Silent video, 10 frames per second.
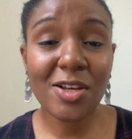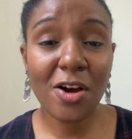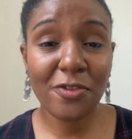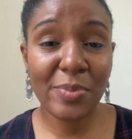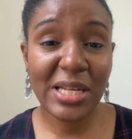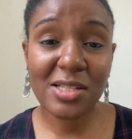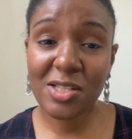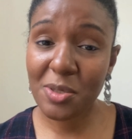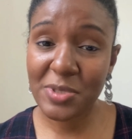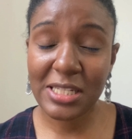government
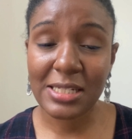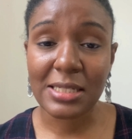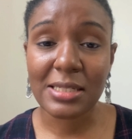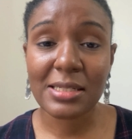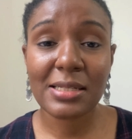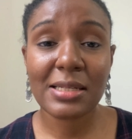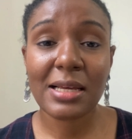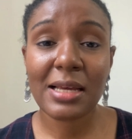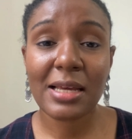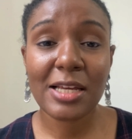subsidies
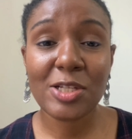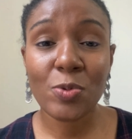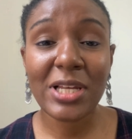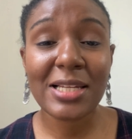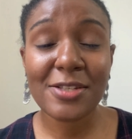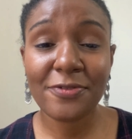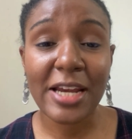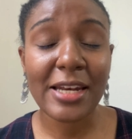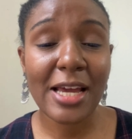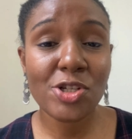as well as
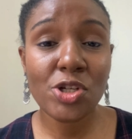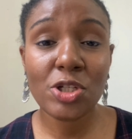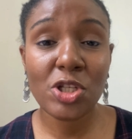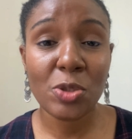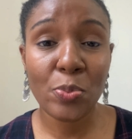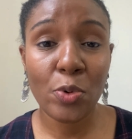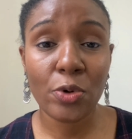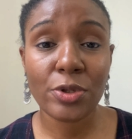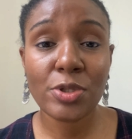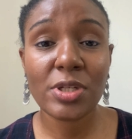financial
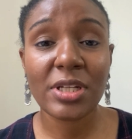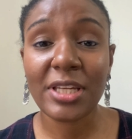support